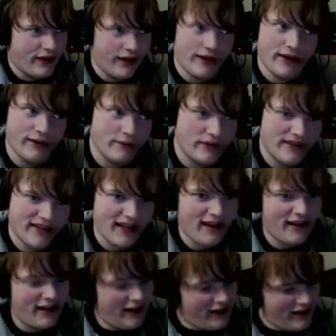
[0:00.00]
Like I've been
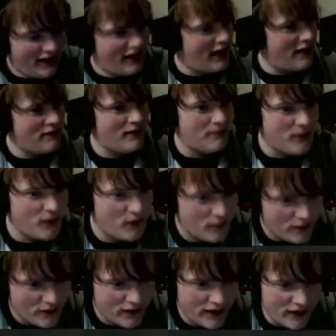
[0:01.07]
saying, I think I'm the
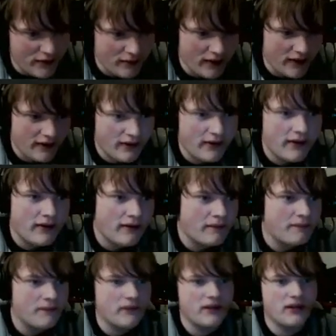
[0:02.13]
murderer here.
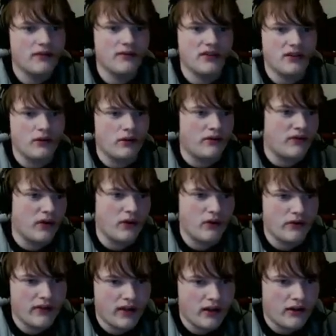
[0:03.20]
This was the old
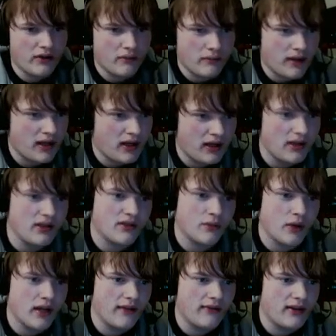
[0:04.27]
photo of that other man and his
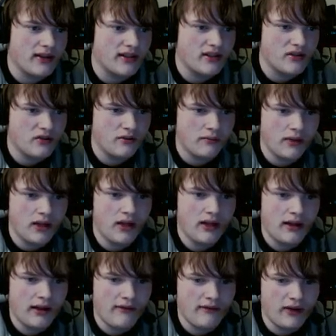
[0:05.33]
wife, I assumed.
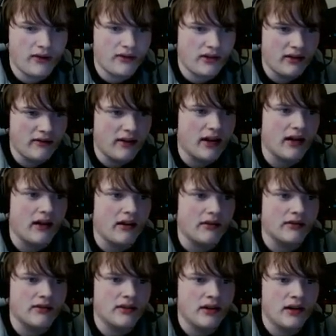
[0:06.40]
I found it in that
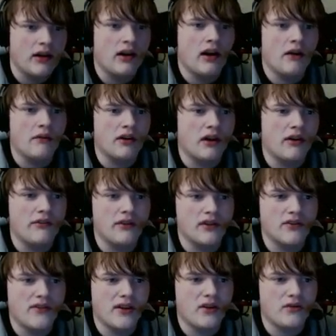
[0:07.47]
house. I recalled
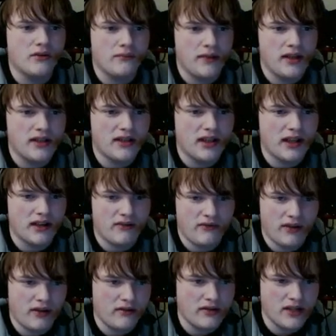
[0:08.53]
those faded remains I had
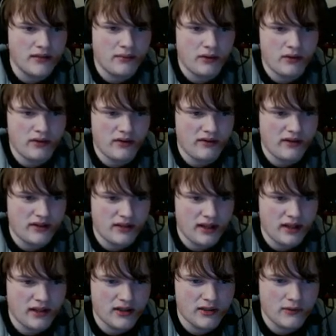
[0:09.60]
found deep underneath his
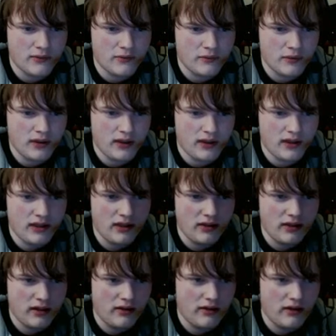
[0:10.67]
house. What had he
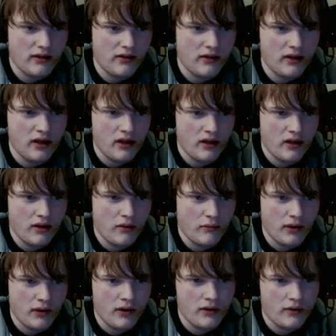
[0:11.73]
done there?
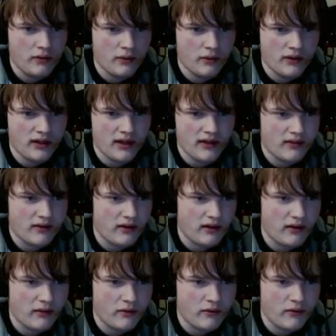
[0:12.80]
Well, what did I
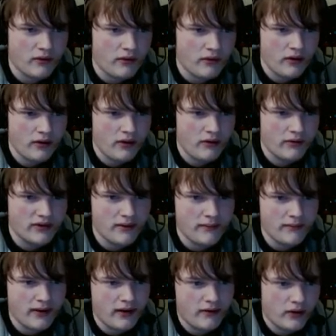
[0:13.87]
think? Was
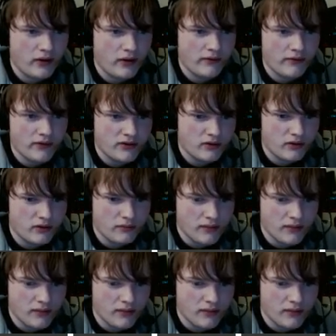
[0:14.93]
that man involved in this